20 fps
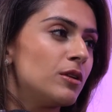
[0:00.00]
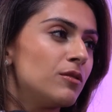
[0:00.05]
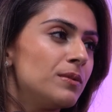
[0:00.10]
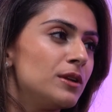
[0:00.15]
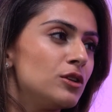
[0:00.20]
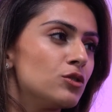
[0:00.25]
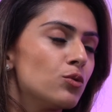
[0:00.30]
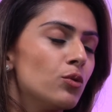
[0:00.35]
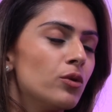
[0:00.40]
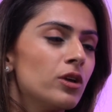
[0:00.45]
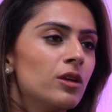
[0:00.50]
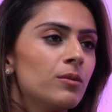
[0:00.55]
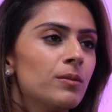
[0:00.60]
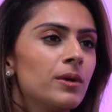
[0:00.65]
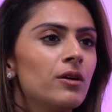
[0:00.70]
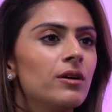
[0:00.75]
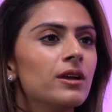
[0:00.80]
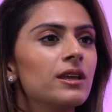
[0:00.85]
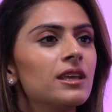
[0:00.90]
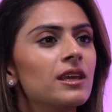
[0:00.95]
have been talking
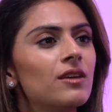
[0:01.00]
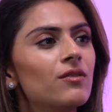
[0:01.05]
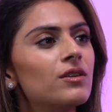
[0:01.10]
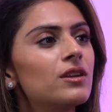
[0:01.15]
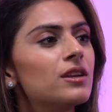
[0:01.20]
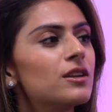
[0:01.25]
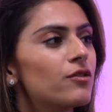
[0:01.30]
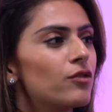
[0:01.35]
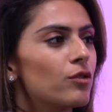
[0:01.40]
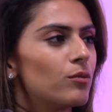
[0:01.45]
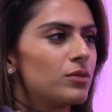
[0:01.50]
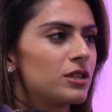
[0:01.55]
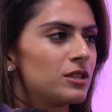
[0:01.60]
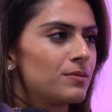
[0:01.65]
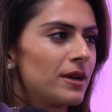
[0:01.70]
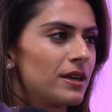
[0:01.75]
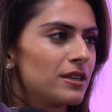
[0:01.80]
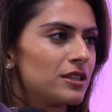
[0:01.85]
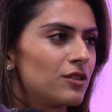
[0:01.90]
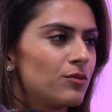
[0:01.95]
about and given a different
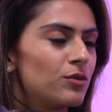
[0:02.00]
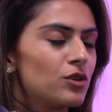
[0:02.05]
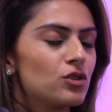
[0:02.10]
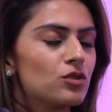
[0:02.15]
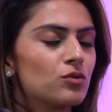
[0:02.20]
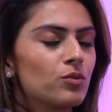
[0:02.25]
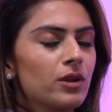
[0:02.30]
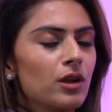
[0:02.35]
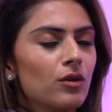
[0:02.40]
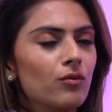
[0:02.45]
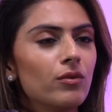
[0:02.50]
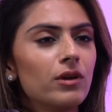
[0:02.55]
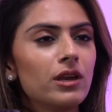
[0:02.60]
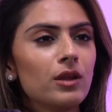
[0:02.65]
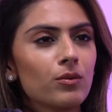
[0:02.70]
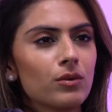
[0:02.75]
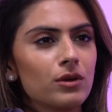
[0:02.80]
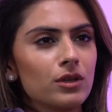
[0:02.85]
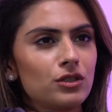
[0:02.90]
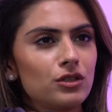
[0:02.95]
perspective, which is what I really
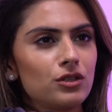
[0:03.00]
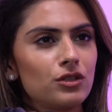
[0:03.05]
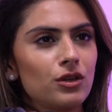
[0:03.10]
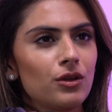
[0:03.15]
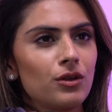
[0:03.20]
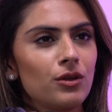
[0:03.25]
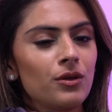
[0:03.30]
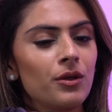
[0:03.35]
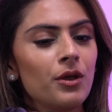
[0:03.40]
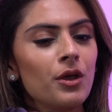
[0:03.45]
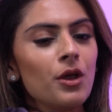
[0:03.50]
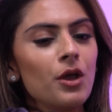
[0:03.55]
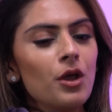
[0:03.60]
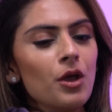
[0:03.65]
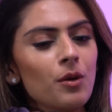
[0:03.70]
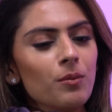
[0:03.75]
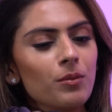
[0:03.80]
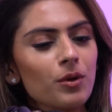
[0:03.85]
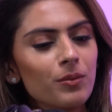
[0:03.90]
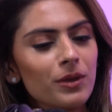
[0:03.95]
wanted to do.
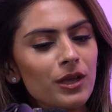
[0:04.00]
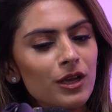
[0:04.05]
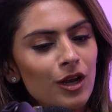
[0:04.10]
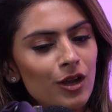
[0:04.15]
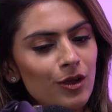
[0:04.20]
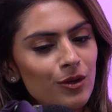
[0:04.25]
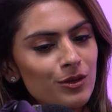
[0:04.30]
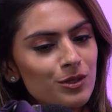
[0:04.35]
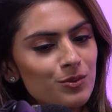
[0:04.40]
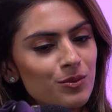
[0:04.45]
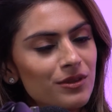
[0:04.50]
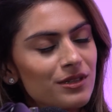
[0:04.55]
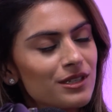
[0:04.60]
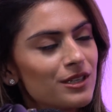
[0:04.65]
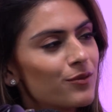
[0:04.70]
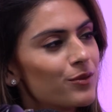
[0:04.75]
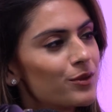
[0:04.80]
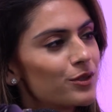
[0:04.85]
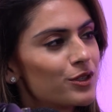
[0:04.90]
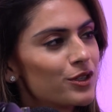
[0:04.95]
But we close with a
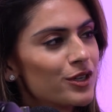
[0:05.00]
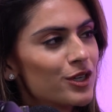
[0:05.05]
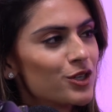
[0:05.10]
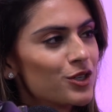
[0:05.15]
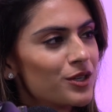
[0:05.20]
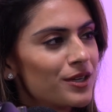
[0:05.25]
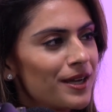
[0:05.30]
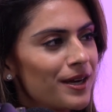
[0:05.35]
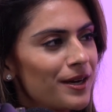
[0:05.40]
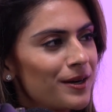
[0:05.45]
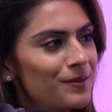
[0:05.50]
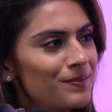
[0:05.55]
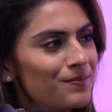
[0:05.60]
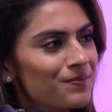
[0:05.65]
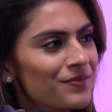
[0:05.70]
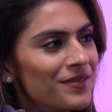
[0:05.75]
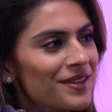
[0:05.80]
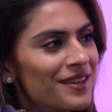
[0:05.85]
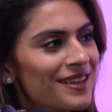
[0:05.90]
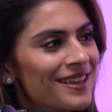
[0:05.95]
different tradition now. Oh,
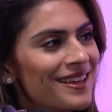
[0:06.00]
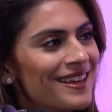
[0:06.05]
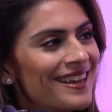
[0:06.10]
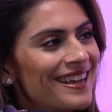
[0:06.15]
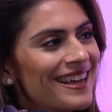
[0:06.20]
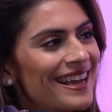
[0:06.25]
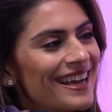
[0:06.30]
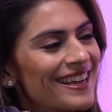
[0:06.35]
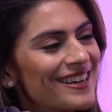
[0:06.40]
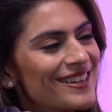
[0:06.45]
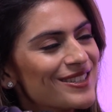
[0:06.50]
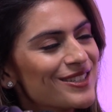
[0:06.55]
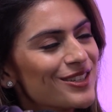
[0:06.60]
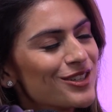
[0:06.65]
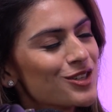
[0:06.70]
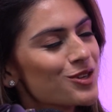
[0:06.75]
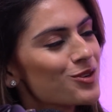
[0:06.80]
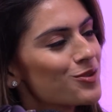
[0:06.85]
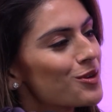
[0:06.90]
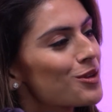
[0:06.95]
I love it. And it's a
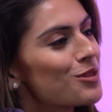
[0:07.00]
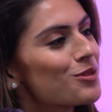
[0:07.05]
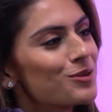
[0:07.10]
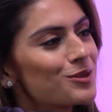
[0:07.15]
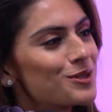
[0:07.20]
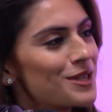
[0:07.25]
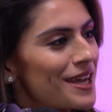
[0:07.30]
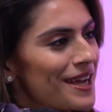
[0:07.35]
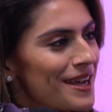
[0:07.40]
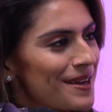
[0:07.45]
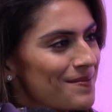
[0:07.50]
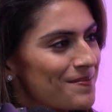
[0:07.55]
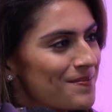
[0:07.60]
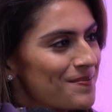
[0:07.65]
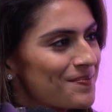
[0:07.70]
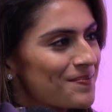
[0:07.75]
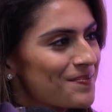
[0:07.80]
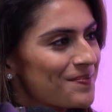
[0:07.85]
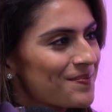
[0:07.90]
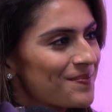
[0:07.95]
truth or dare.
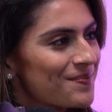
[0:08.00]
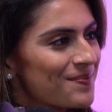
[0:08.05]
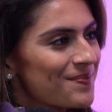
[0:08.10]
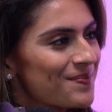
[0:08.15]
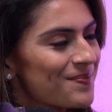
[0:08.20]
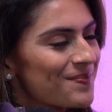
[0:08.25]
Okay.